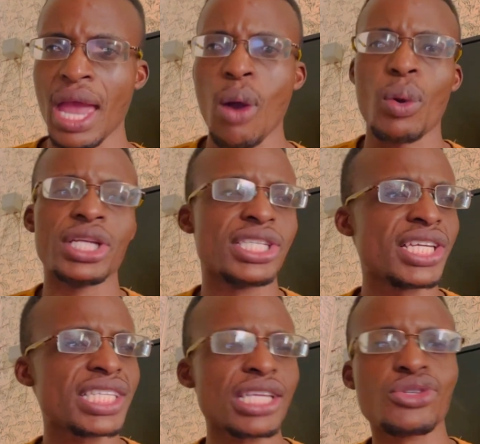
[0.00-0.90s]
When
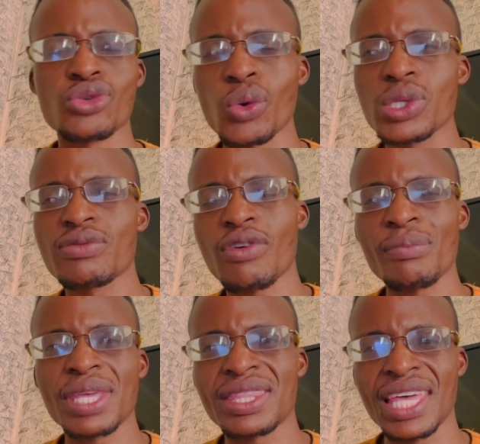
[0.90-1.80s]
Jesus rose
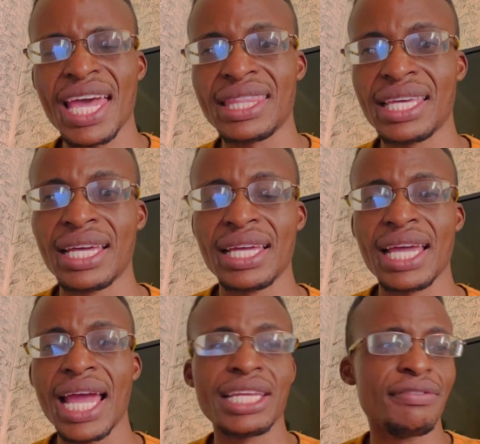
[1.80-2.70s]
from the dead
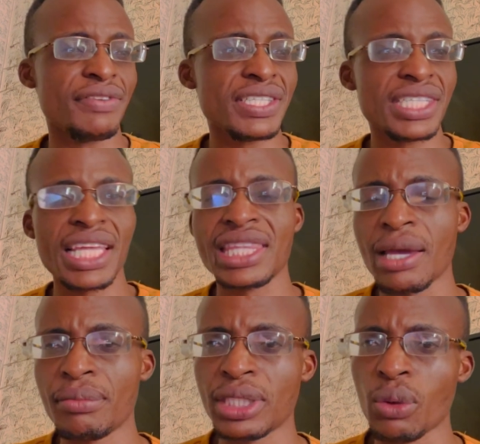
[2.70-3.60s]
and he visited
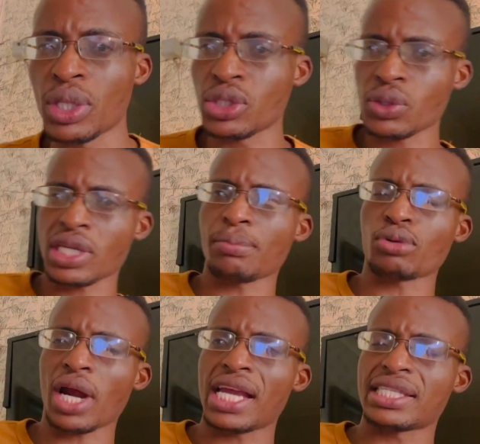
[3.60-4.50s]
them, they were so
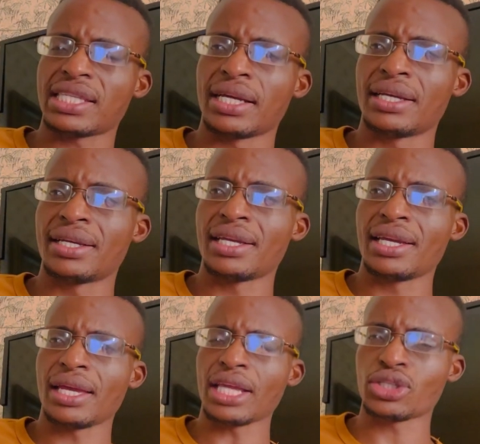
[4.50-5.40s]
surprised
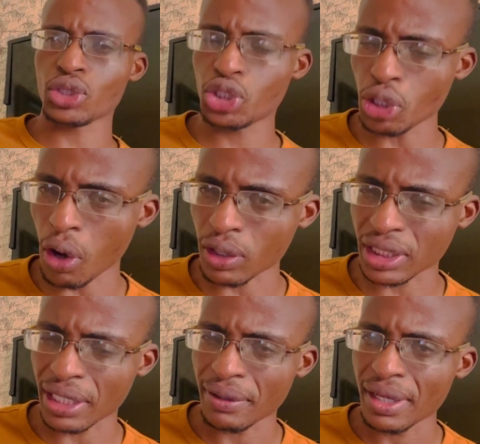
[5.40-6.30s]
and so
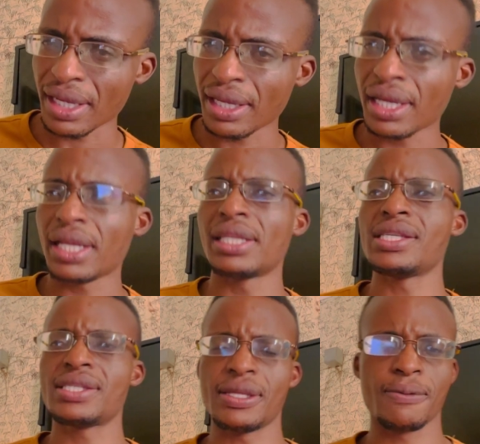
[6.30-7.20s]
shocked.
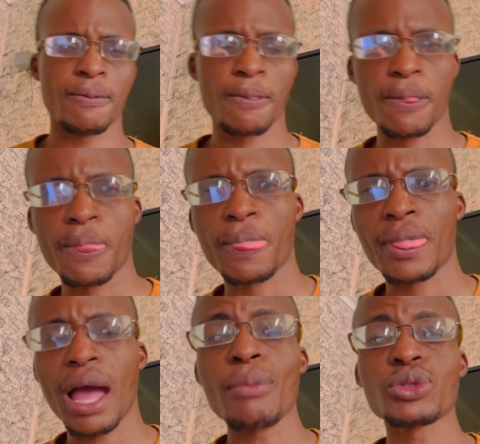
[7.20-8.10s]
Listen,
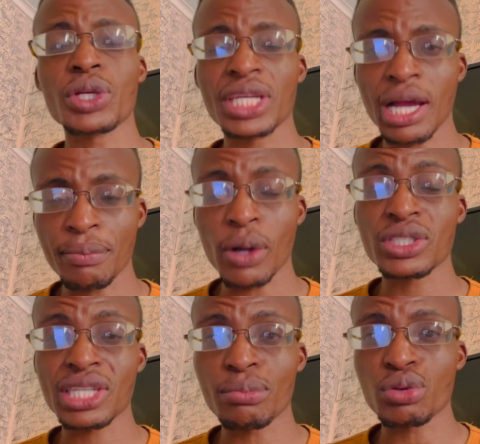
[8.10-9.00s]
I'm talking about
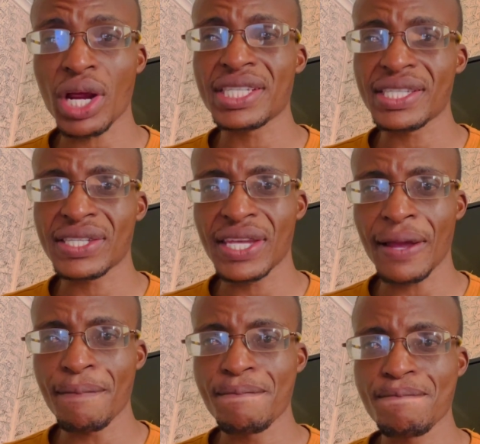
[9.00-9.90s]
surprises
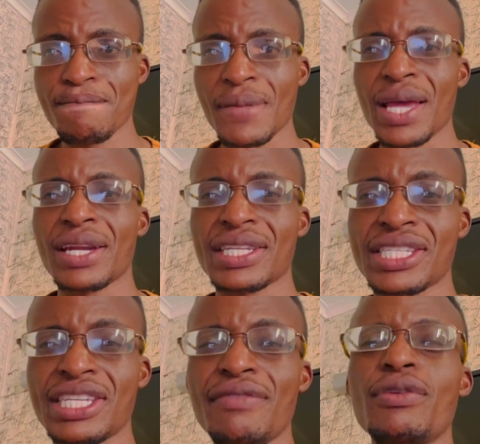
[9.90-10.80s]
here.
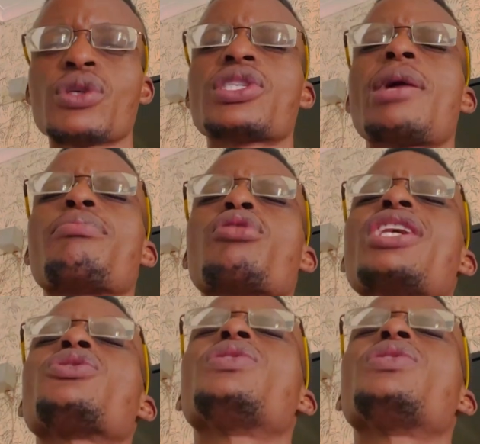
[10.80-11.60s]
Receive your surprise, your